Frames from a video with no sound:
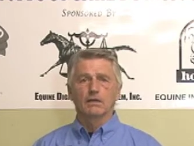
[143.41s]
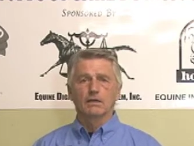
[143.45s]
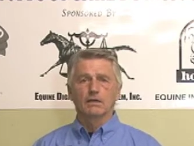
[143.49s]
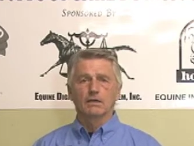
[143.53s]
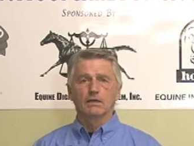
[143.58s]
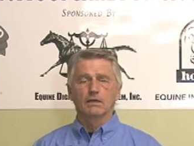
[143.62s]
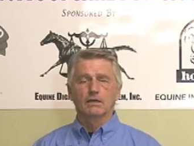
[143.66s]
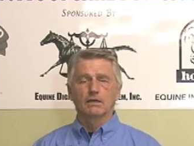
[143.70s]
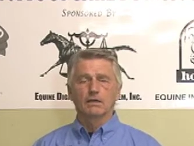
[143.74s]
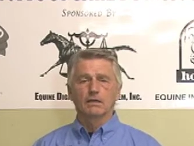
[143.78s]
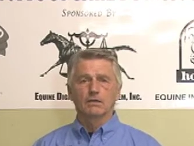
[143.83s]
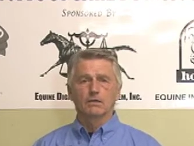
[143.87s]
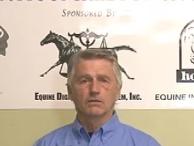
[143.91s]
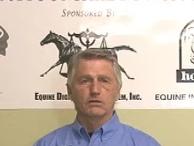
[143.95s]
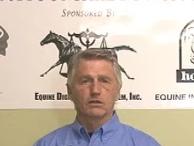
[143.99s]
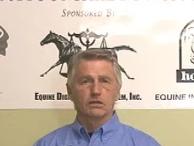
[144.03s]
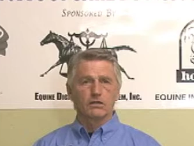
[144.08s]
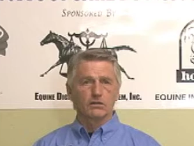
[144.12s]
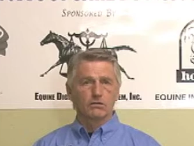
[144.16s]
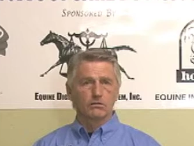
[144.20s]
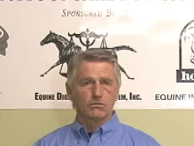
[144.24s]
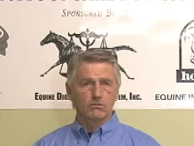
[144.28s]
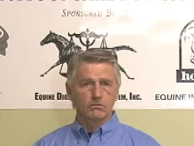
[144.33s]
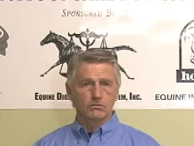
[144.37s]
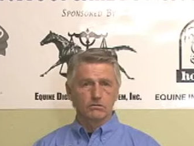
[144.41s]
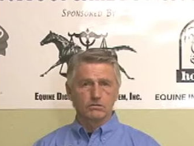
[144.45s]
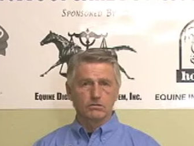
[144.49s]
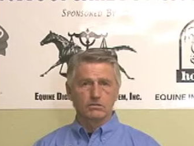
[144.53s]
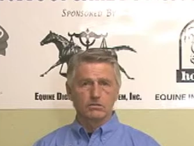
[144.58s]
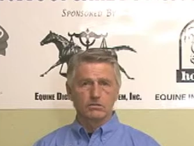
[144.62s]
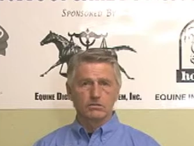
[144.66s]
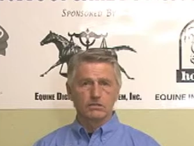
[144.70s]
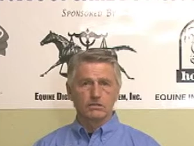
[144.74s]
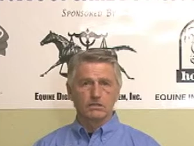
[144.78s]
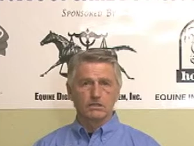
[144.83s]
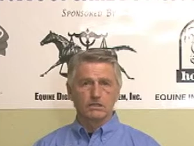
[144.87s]
and in
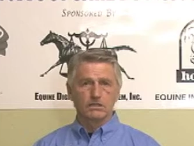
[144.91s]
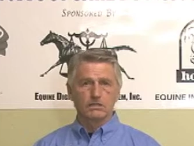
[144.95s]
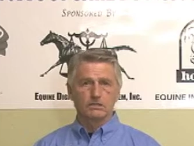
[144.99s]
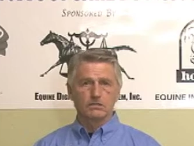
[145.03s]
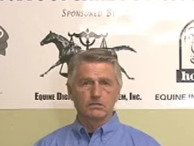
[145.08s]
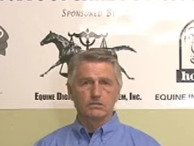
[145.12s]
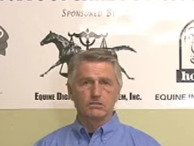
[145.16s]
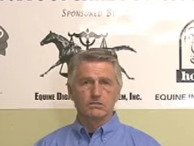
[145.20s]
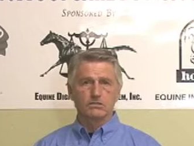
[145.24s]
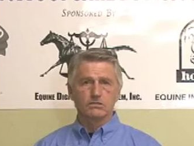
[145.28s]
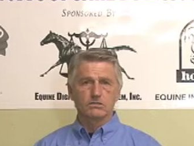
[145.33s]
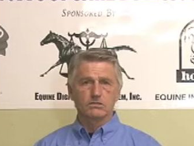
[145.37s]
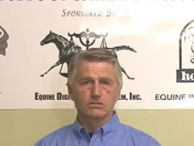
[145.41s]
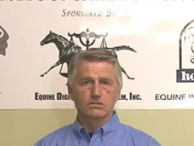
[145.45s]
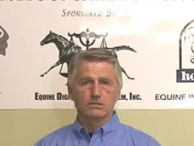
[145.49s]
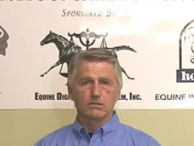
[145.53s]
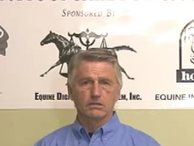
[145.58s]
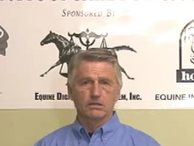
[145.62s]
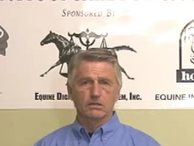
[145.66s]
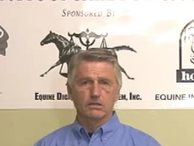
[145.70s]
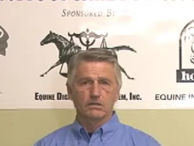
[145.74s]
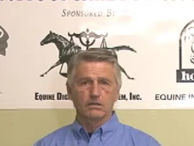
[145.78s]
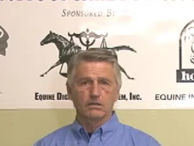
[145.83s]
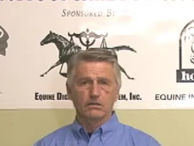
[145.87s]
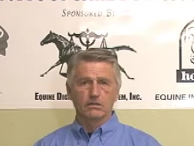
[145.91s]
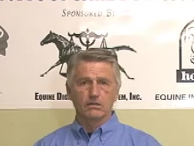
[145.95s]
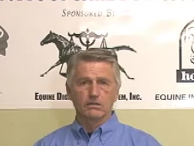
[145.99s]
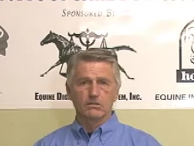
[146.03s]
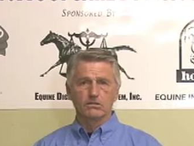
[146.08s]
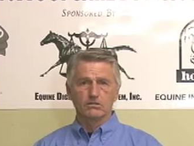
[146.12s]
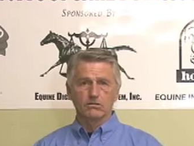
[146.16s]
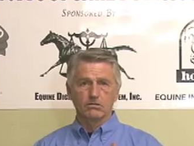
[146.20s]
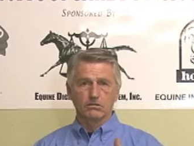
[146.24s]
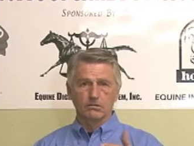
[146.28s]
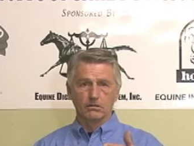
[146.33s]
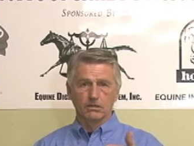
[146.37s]
horses it's in the
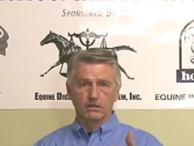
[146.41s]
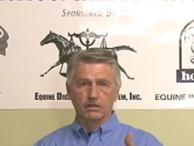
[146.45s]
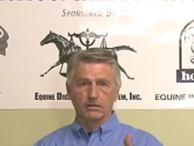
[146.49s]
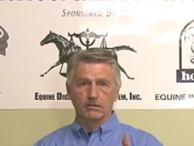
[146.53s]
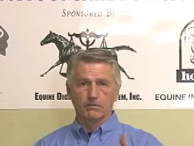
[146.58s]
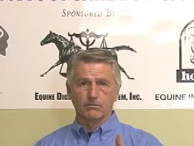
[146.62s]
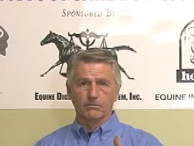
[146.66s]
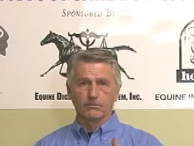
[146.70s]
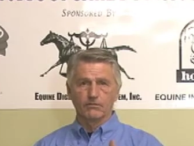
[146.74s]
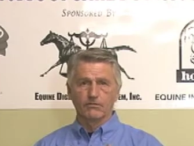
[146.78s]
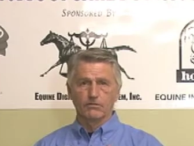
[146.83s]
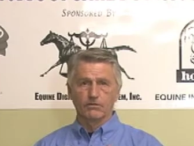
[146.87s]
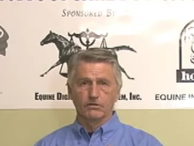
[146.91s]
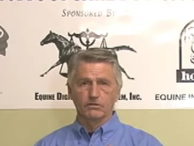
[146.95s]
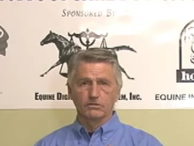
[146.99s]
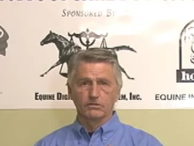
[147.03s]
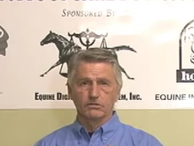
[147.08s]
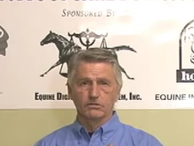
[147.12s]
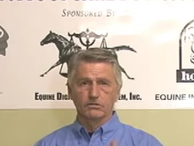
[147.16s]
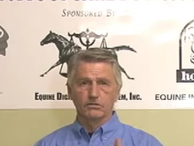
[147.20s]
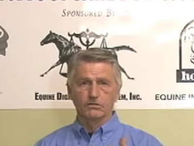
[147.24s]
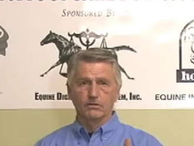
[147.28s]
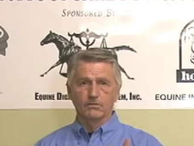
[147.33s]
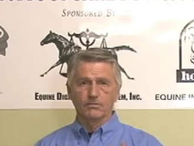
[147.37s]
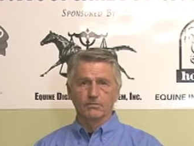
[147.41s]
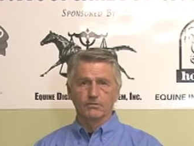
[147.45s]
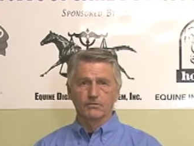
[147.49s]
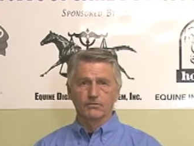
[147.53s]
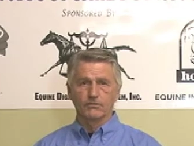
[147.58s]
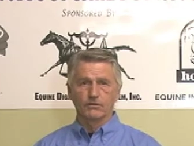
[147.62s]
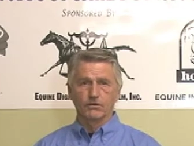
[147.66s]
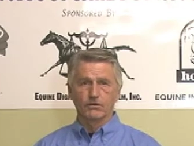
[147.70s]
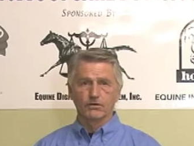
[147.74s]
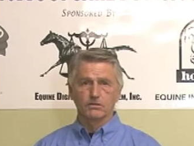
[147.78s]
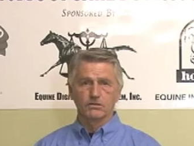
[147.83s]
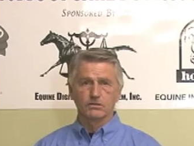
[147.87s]
distal limb, for instance, up as
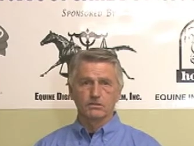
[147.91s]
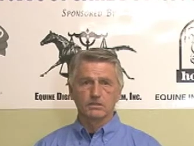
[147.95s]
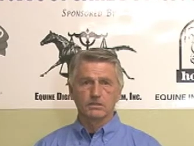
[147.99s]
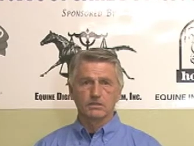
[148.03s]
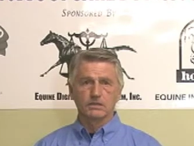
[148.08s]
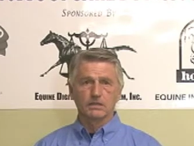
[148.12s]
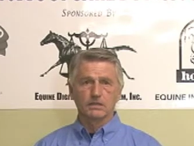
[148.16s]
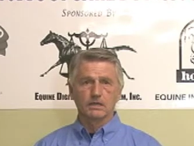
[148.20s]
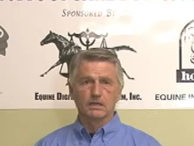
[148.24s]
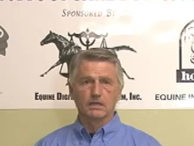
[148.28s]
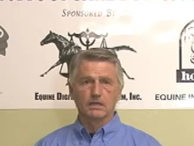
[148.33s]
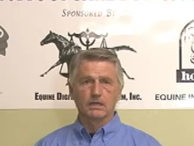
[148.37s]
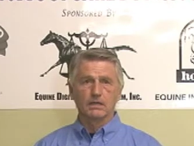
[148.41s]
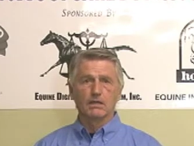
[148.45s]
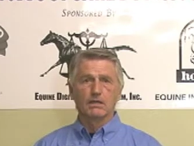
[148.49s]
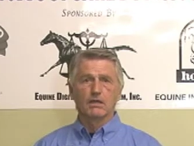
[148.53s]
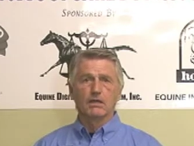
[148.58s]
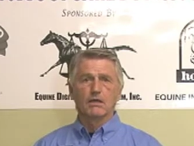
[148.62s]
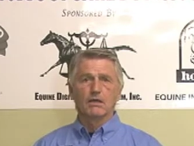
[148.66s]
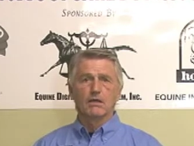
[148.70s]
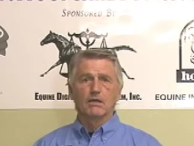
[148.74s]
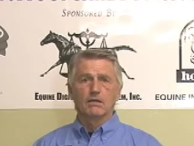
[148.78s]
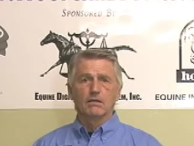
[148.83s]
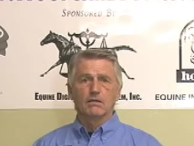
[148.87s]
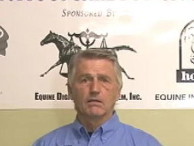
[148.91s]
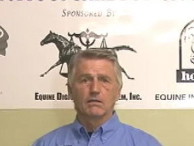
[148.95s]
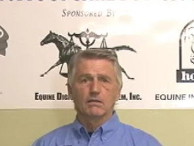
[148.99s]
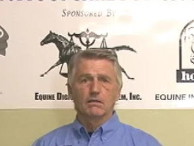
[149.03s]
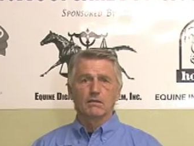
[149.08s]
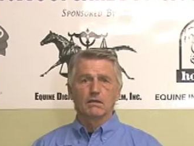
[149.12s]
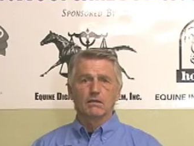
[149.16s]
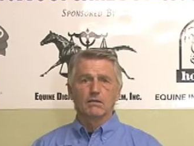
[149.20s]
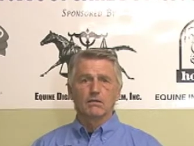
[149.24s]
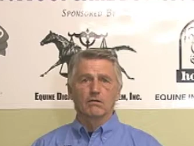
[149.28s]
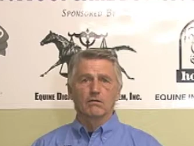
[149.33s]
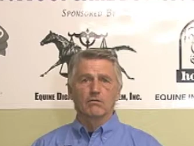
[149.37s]
far as the knee,
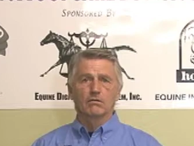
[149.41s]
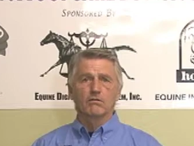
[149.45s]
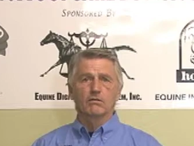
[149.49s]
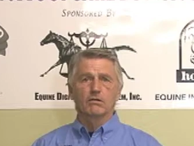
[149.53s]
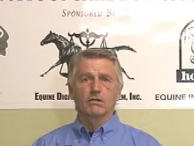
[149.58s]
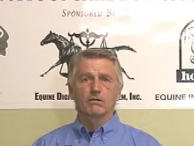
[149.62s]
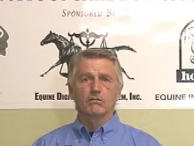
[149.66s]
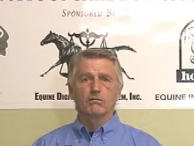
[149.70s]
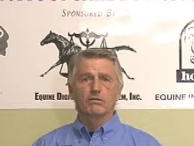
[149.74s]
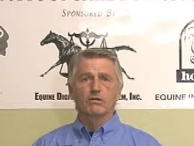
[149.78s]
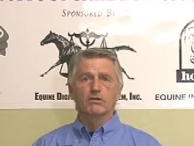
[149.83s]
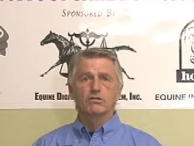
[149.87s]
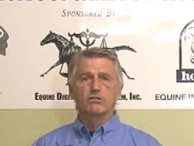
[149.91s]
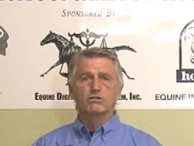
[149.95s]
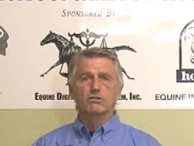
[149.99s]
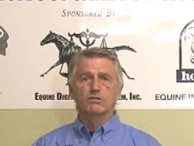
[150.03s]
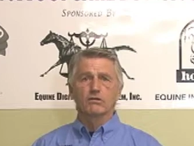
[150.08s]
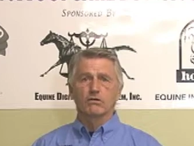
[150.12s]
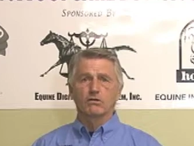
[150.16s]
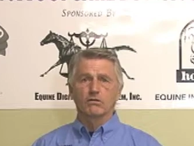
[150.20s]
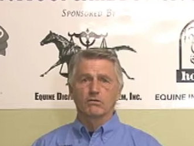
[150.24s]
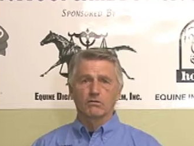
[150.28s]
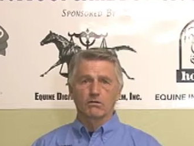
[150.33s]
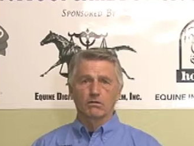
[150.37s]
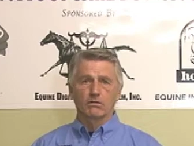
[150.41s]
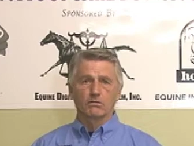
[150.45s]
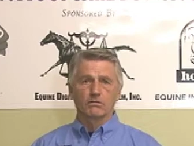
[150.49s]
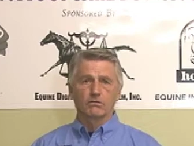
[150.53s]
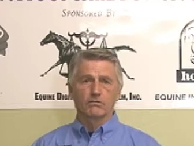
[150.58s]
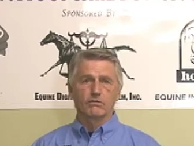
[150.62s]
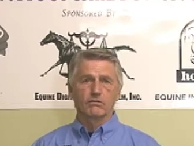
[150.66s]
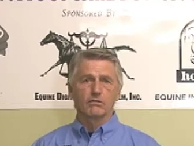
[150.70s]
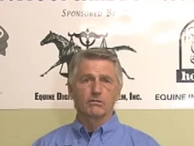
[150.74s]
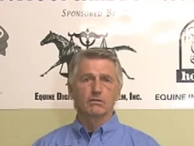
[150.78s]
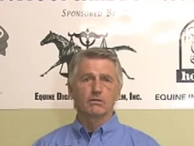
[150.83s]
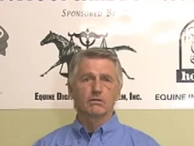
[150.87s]
they reach their
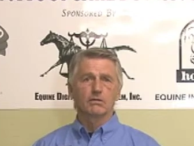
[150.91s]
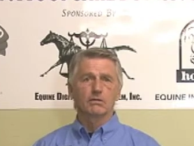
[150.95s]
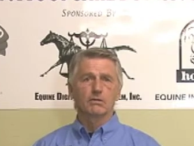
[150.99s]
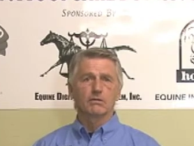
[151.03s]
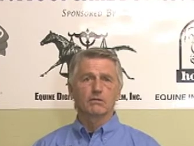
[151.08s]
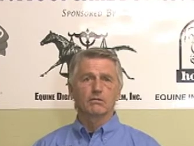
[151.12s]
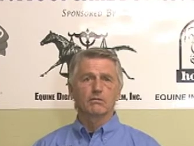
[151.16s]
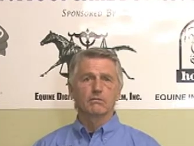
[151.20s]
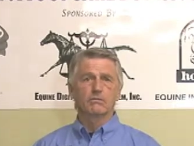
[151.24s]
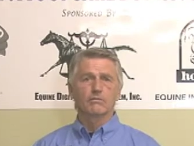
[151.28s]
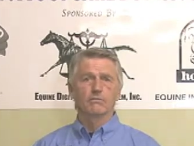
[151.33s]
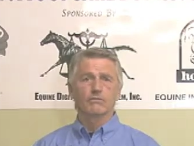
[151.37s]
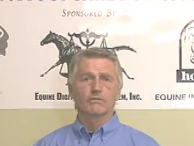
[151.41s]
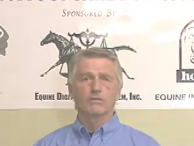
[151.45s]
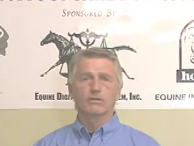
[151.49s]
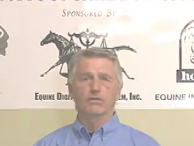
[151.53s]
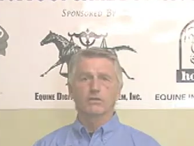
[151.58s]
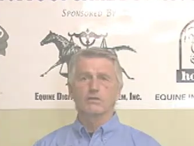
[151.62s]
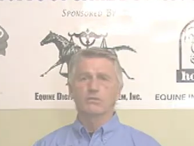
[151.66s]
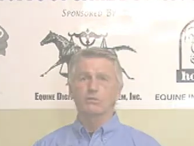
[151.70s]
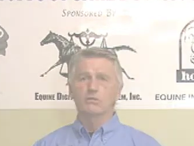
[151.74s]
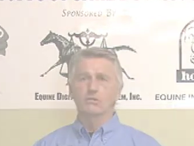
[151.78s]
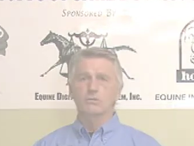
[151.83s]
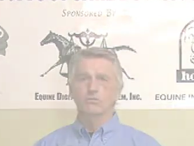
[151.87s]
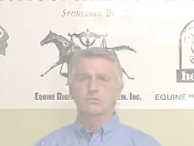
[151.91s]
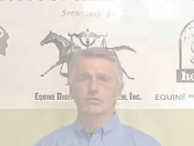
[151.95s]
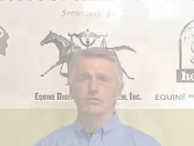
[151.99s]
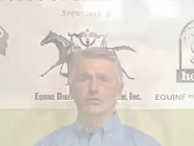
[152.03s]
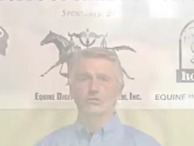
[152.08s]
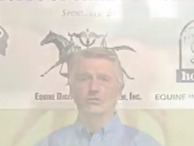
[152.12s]
growth very close to